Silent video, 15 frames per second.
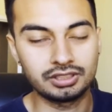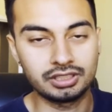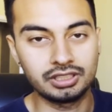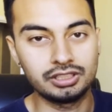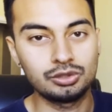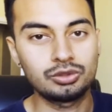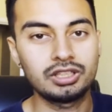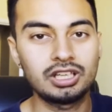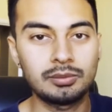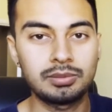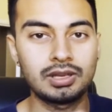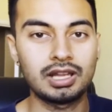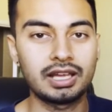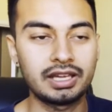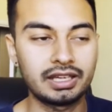You can
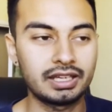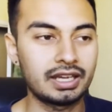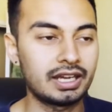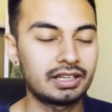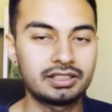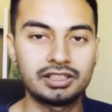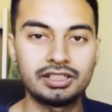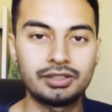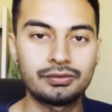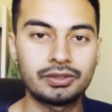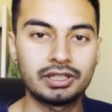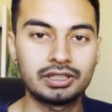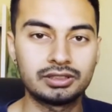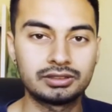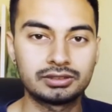apply at the
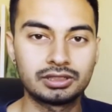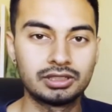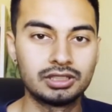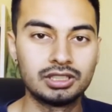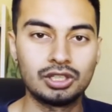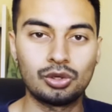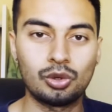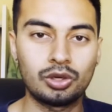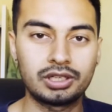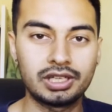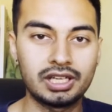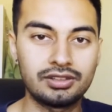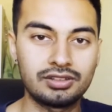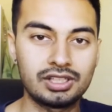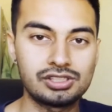different
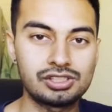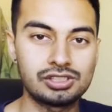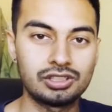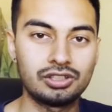organization.